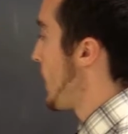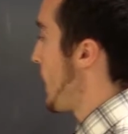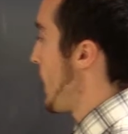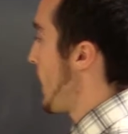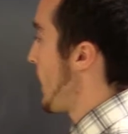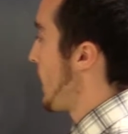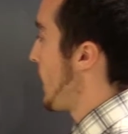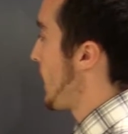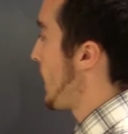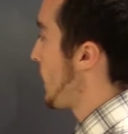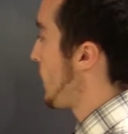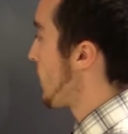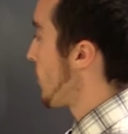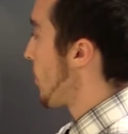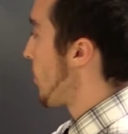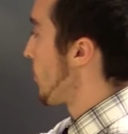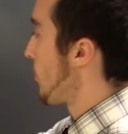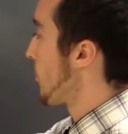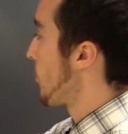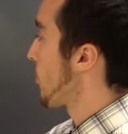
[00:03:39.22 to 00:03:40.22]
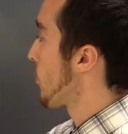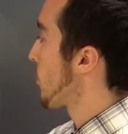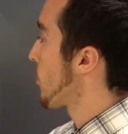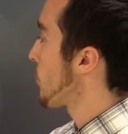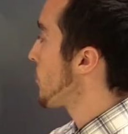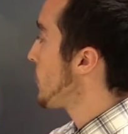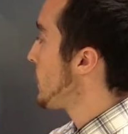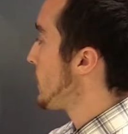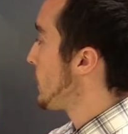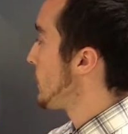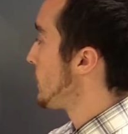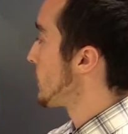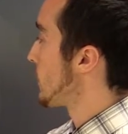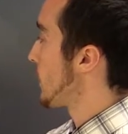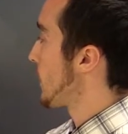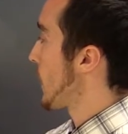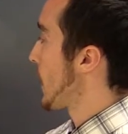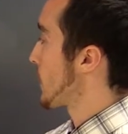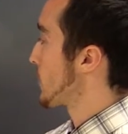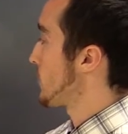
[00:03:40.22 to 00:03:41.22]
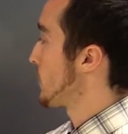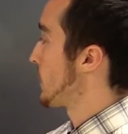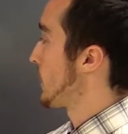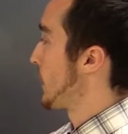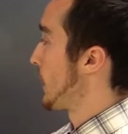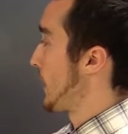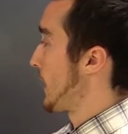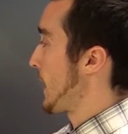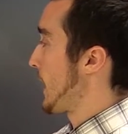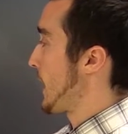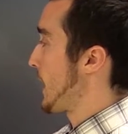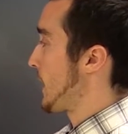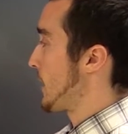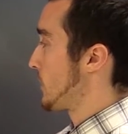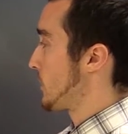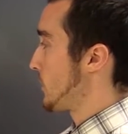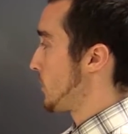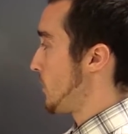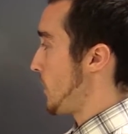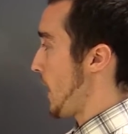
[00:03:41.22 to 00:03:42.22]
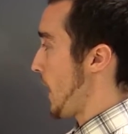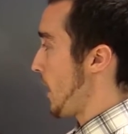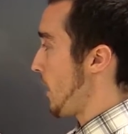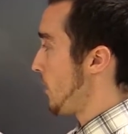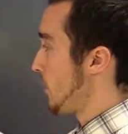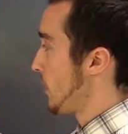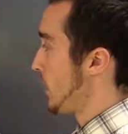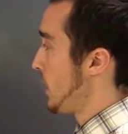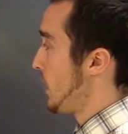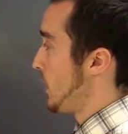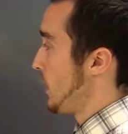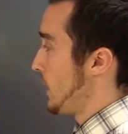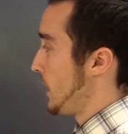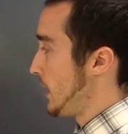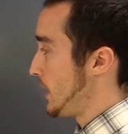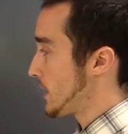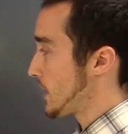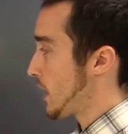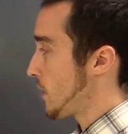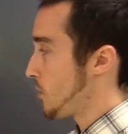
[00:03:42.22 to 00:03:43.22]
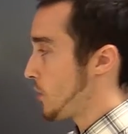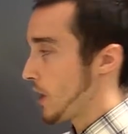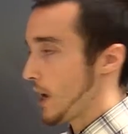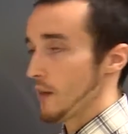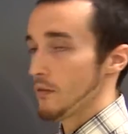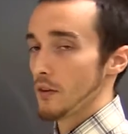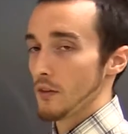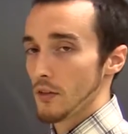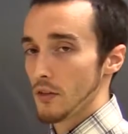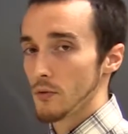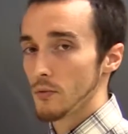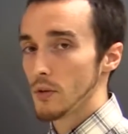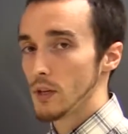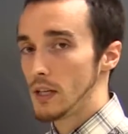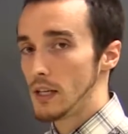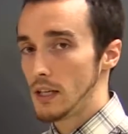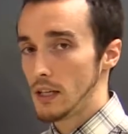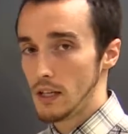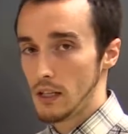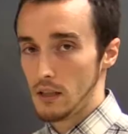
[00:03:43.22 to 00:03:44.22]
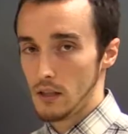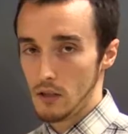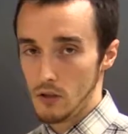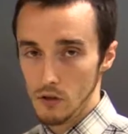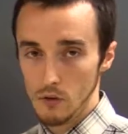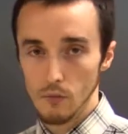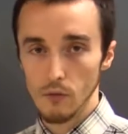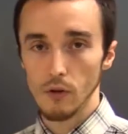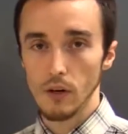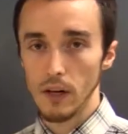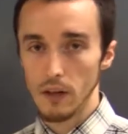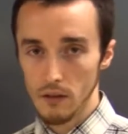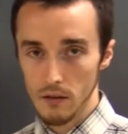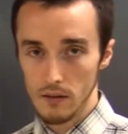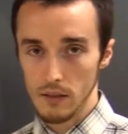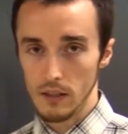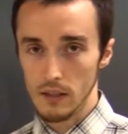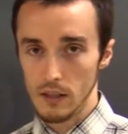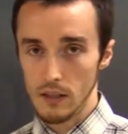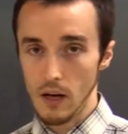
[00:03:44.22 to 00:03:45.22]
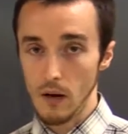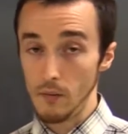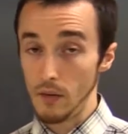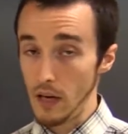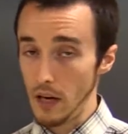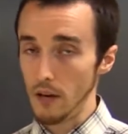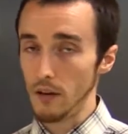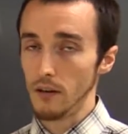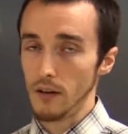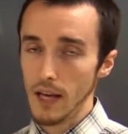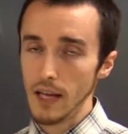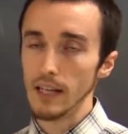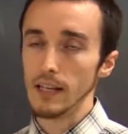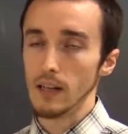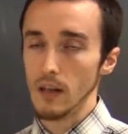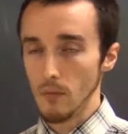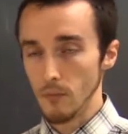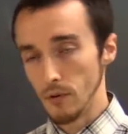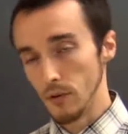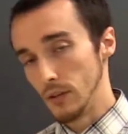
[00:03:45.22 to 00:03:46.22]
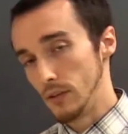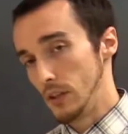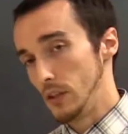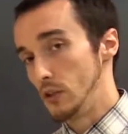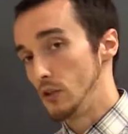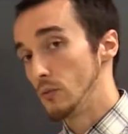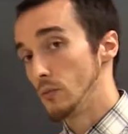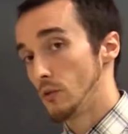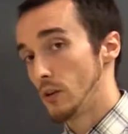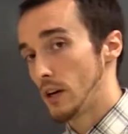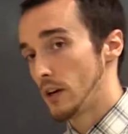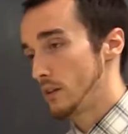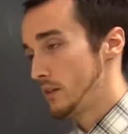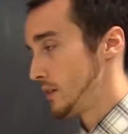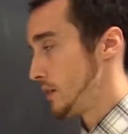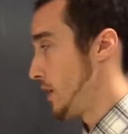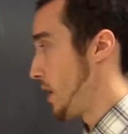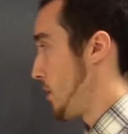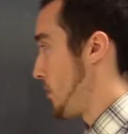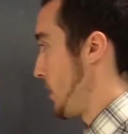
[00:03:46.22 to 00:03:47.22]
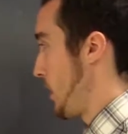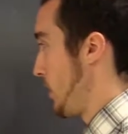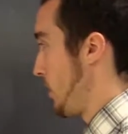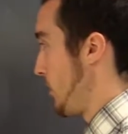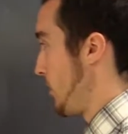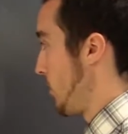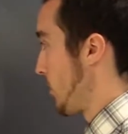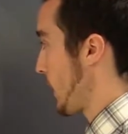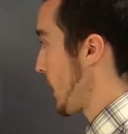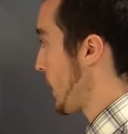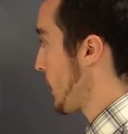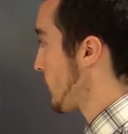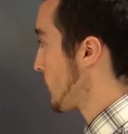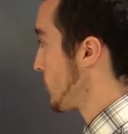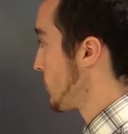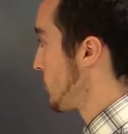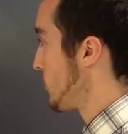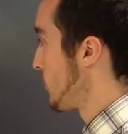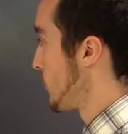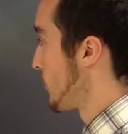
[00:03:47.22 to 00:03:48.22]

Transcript: And our 3's are actually going to cancel out. Anytime you have a 3 in the numerator and the denominator, any number in the numerator and denominator, they'll cancel,